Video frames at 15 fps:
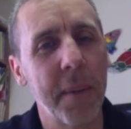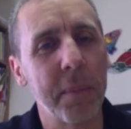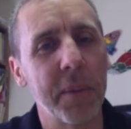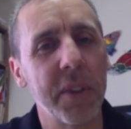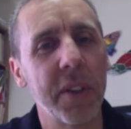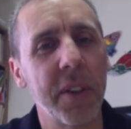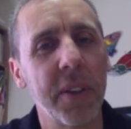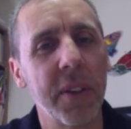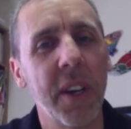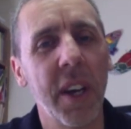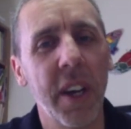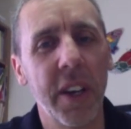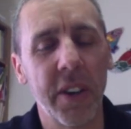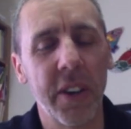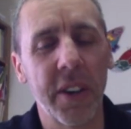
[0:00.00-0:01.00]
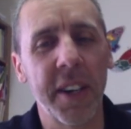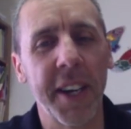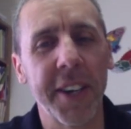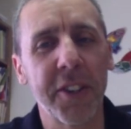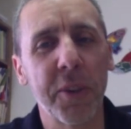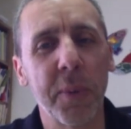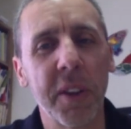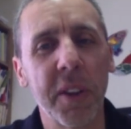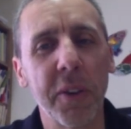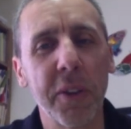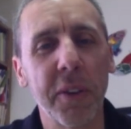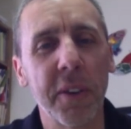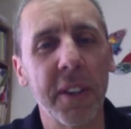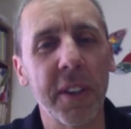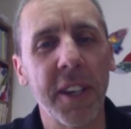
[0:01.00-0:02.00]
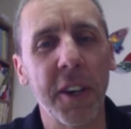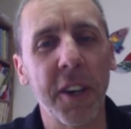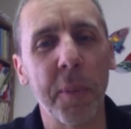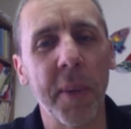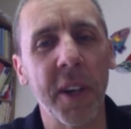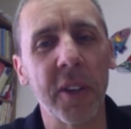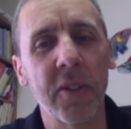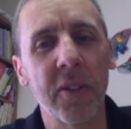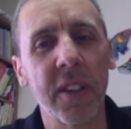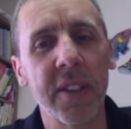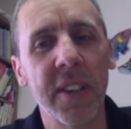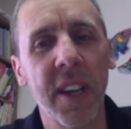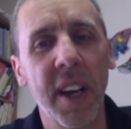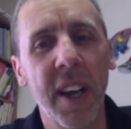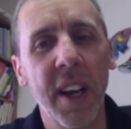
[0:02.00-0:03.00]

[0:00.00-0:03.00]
up to your connection with Lutheran Latino Ministries.